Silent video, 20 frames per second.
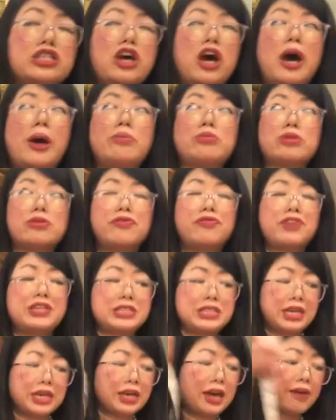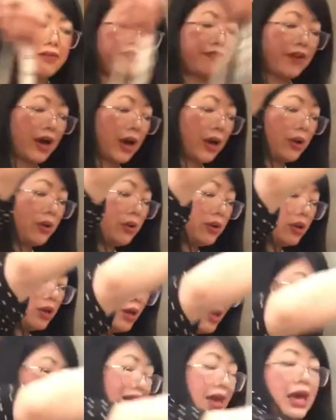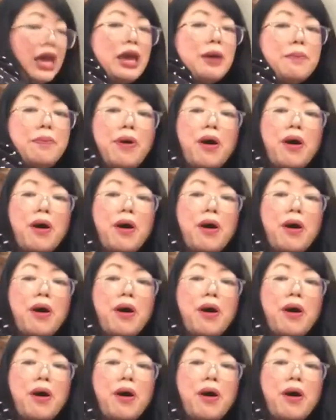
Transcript: terms of fitting a phone, it